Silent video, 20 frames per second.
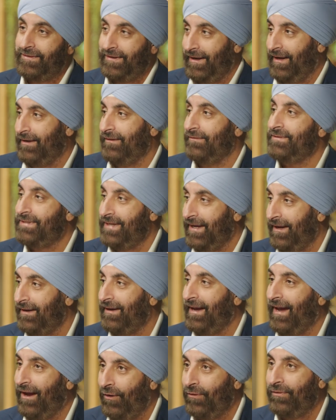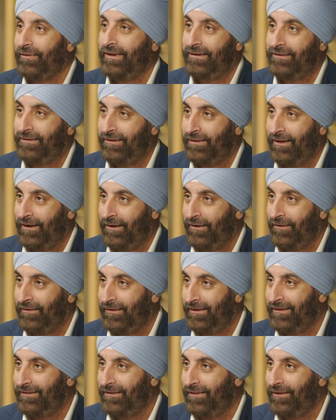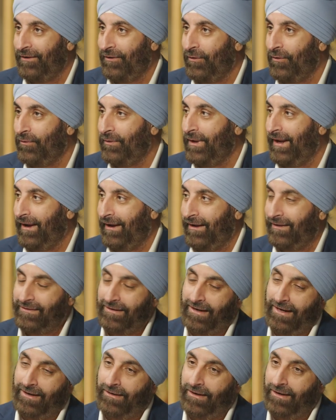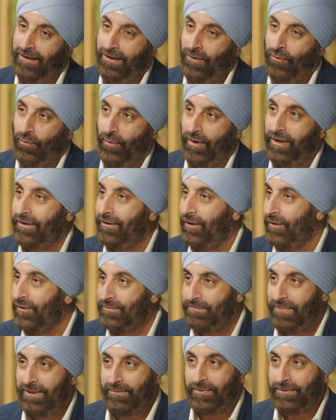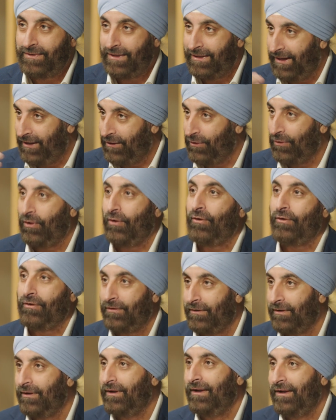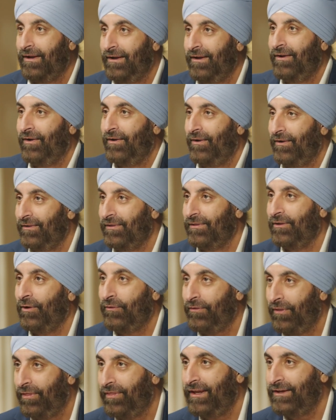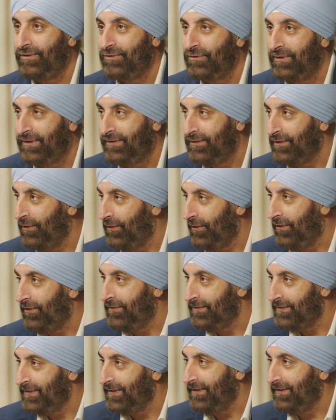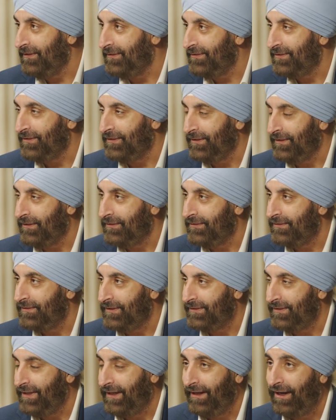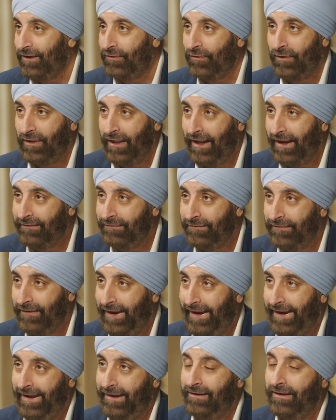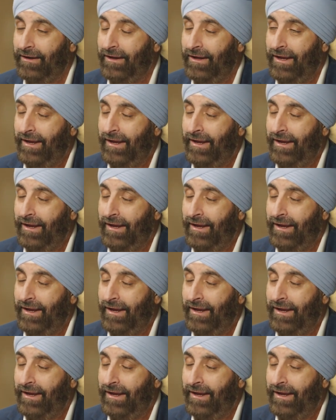to kind of take health into their own hands. And I want to encourage people to learn the things you need to learn to take care of your life. And